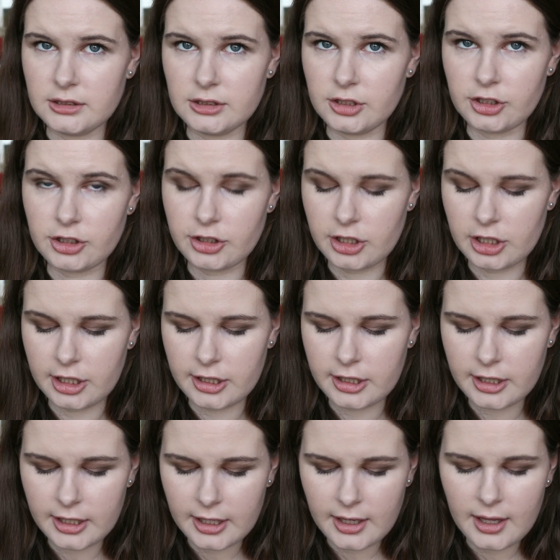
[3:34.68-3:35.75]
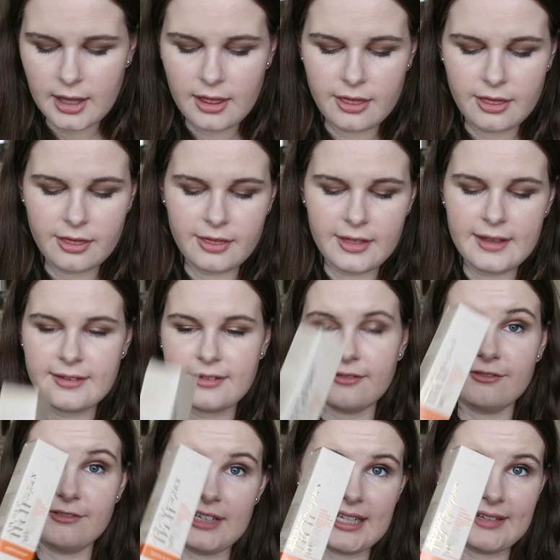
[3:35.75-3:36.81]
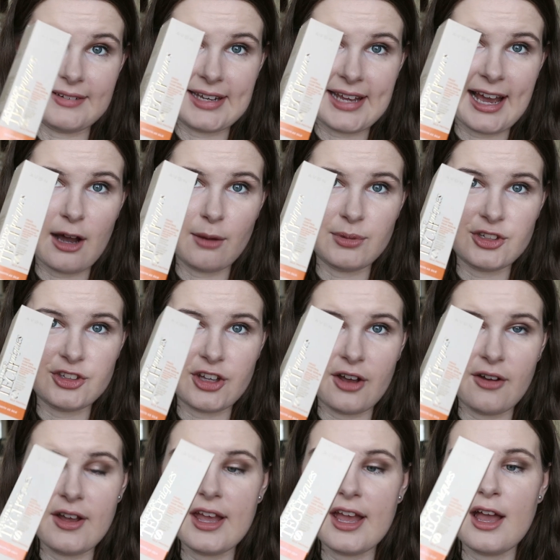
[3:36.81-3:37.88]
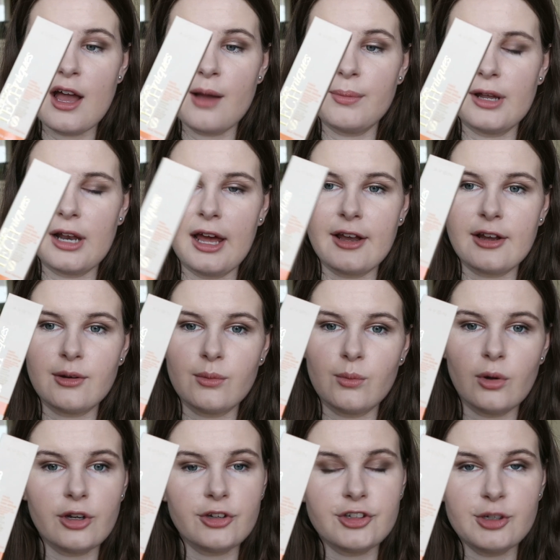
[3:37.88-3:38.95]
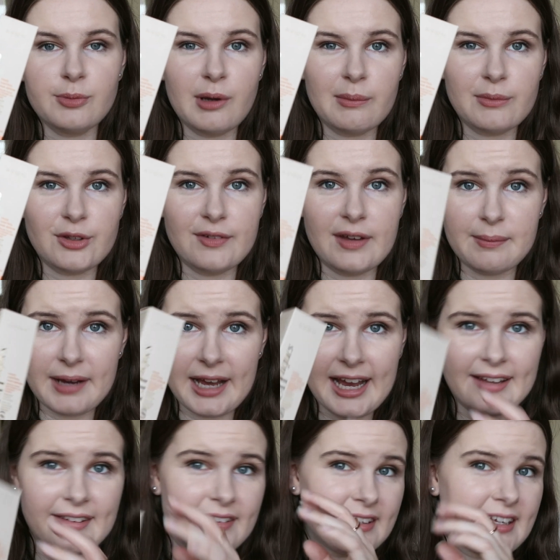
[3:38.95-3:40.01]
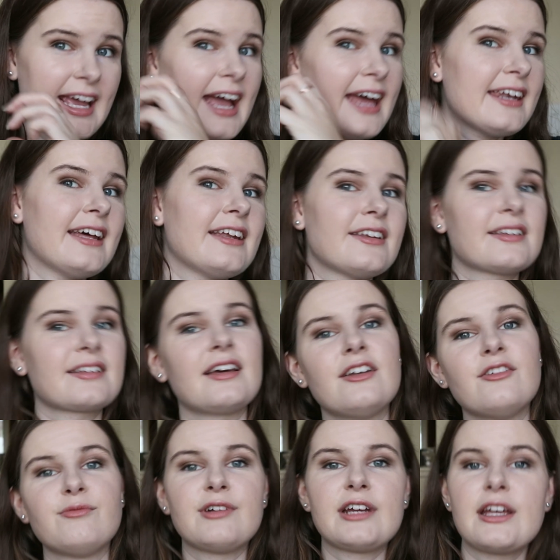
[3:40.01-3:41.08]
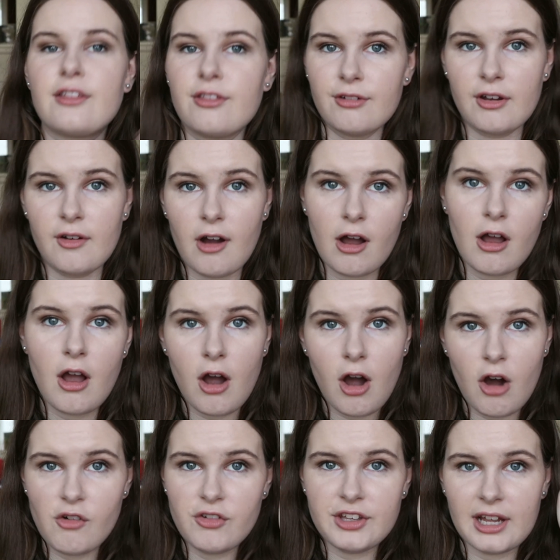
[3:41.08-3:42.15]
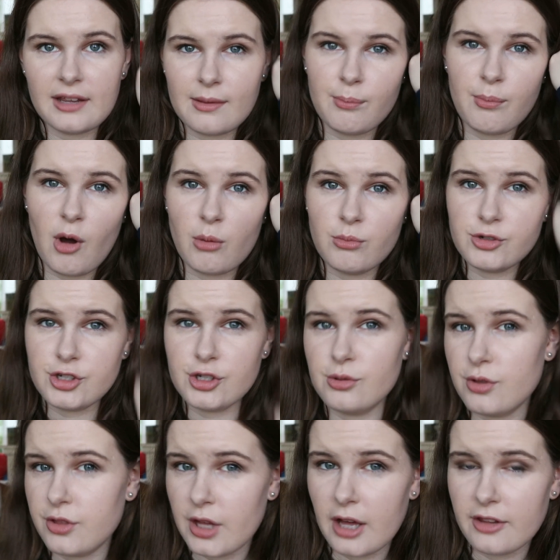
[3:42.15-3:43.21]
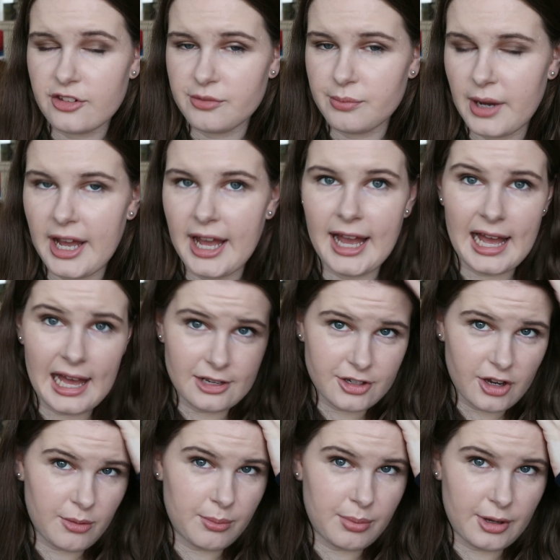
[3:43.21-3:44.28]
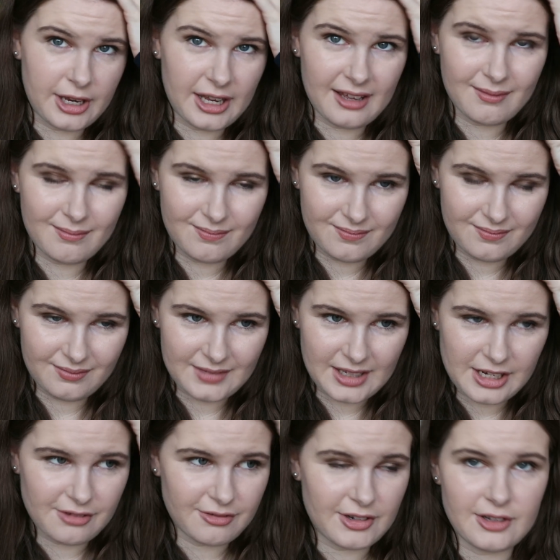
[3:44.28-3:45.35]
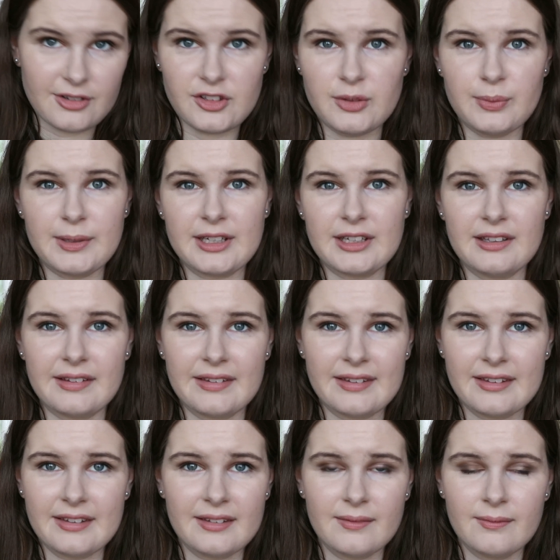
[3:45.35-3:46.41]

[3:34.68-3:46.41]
not a good look. This really helped. So put like one or two pumps of it in my hands again and just kind of bring it through, obviously like the bottom two thirds of my hair. Don't put it in your roots, because